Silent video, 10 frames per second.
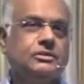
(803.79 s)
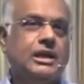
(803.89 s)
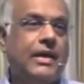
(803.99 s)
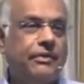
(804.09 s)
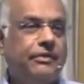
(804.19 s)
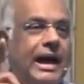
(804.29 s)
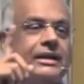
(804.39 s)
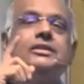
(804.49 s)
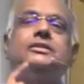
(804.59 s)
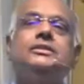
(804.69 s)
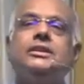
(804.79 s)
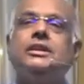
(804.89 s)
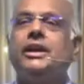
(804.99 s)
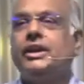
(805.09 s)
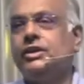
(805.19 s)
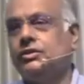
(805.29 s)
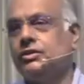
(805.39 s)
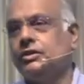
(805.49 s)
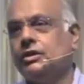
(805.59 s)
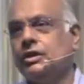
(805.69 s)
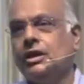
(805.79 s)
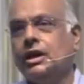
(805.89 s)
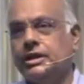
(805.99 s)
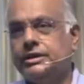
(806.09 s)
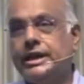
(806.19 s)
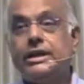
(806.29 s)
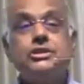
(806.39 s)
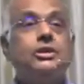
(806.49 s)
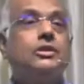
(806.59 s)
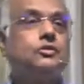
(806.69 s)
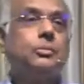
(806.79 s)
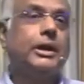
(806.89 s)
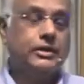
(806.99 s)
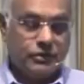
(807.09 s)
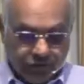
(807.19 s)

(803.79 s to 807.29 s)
and that is a dangerous place